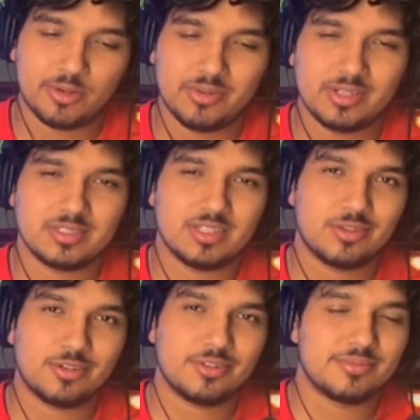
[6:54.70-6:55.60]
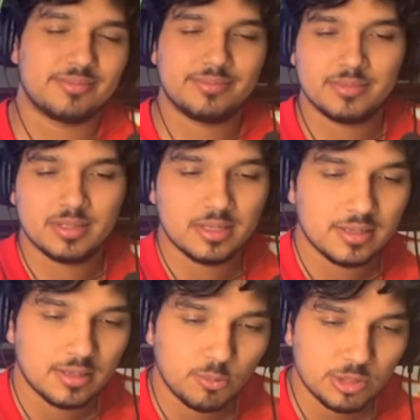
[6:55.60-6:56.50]
going on to the third,
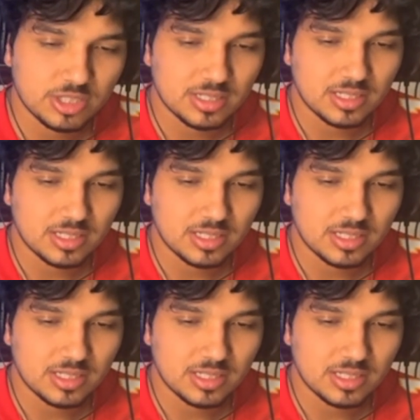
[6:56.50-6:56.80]
which is